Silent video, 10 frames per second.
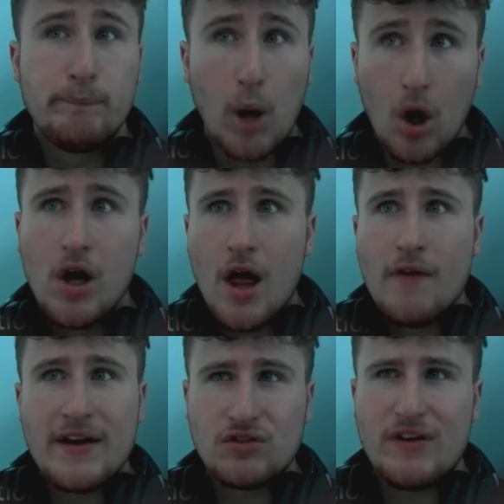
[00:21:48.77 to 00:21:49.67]
But
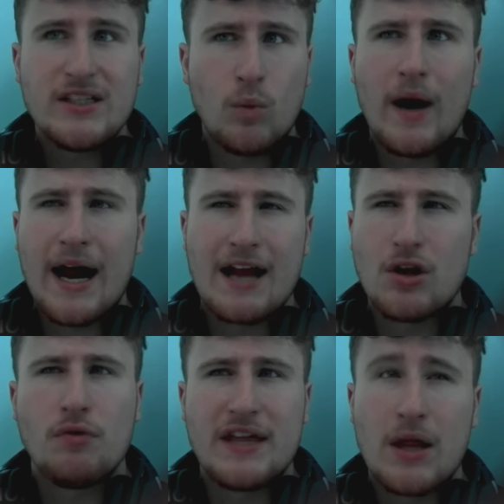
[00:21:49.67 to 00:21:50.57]
there's a reason why I
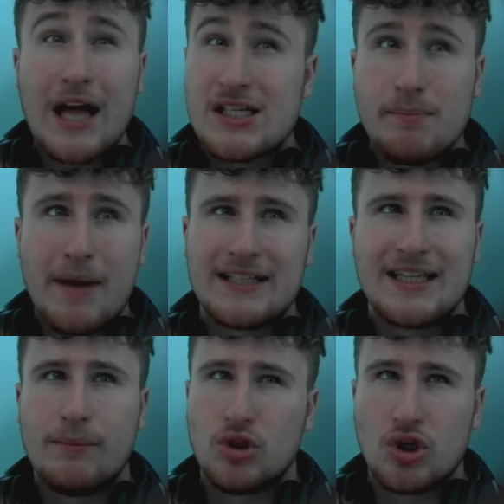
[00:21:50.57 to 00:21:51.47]
don't think it'll actually matter
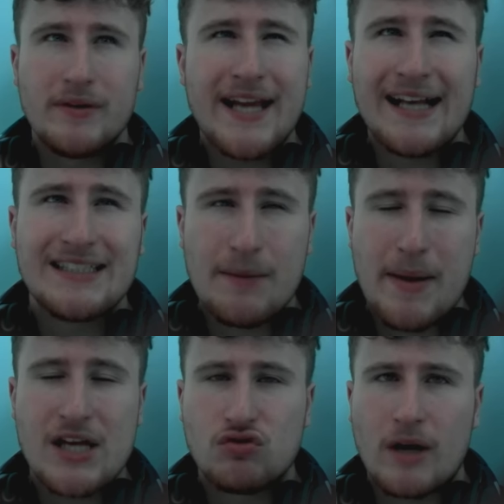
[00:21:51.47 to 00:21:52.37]
that much. So 99
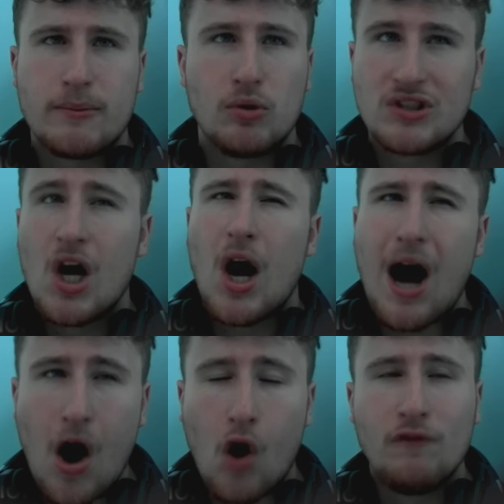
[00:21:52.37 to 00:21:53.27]
pace, rapid plus,
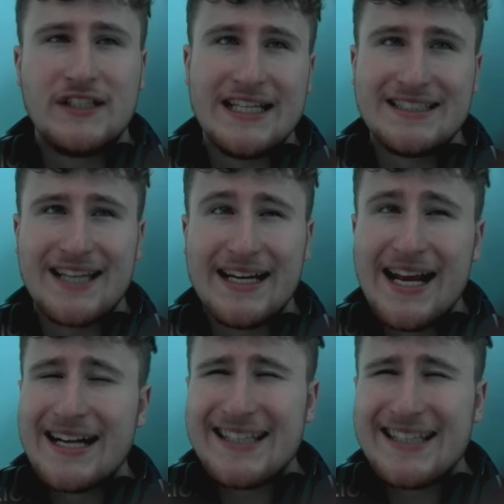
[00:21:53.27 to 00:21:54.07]
obviously insane.